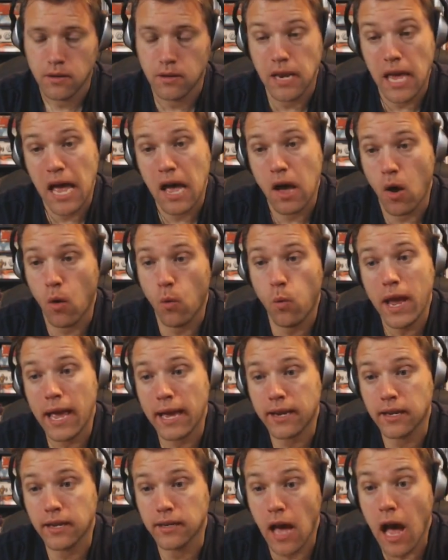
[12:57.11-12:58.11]
Now, a
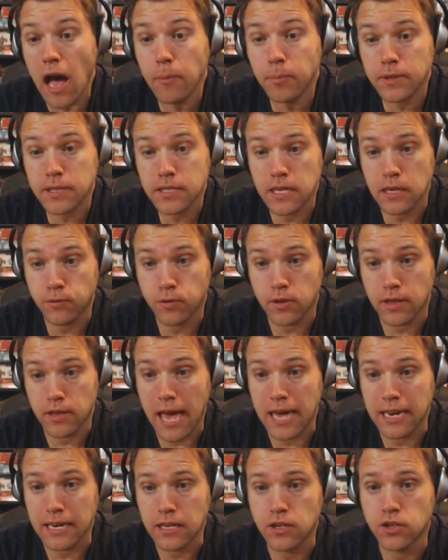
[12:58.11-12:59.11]
way I could compensate for
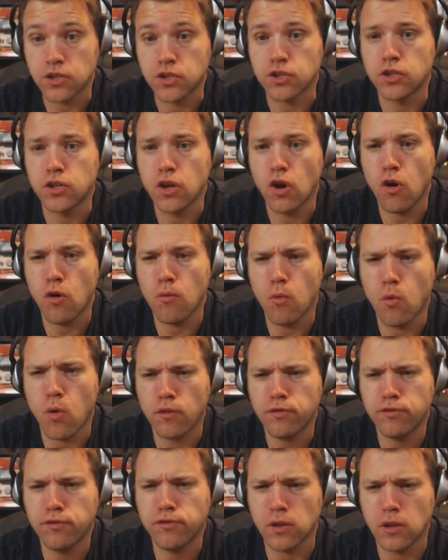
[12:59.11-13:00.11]
that is go
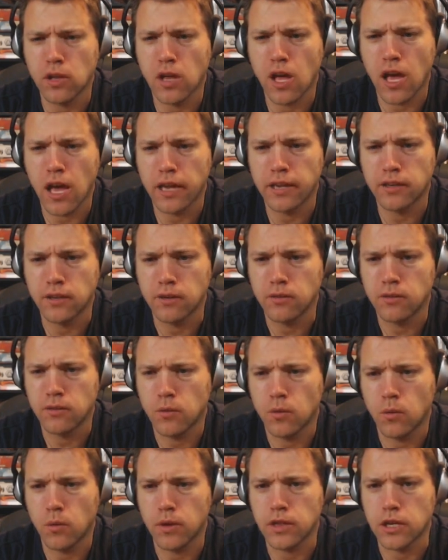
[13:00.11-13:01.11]
more full-on
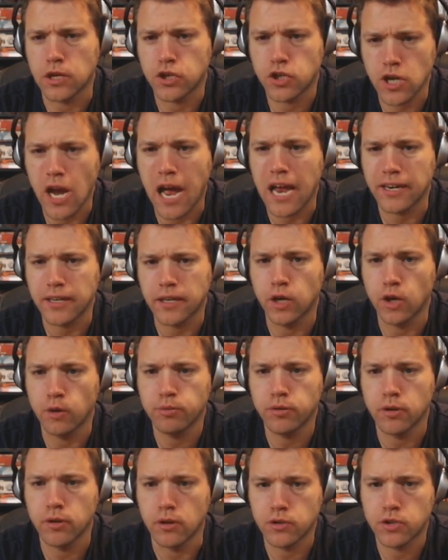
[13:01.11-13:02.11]
with a shotgun
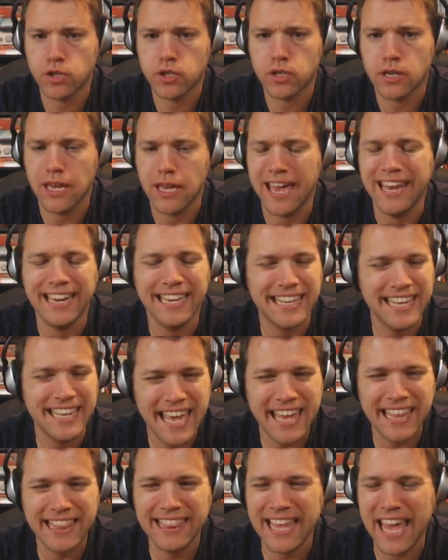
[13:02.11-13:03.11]
approach. And
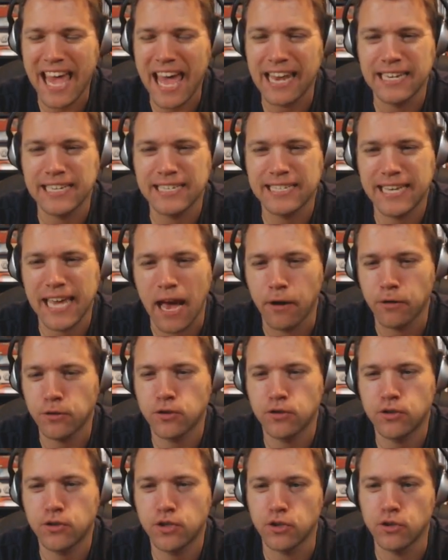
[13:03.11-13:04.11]
again, that is
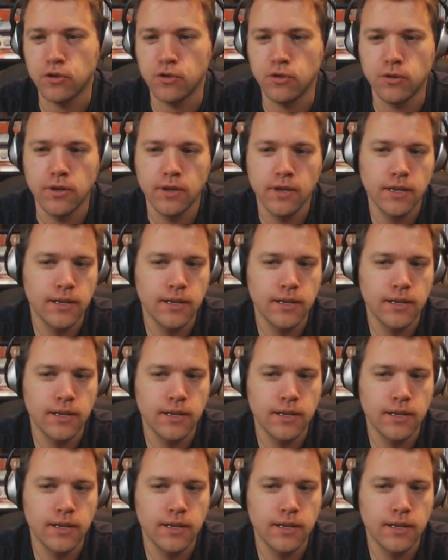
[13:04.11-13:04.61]
counter to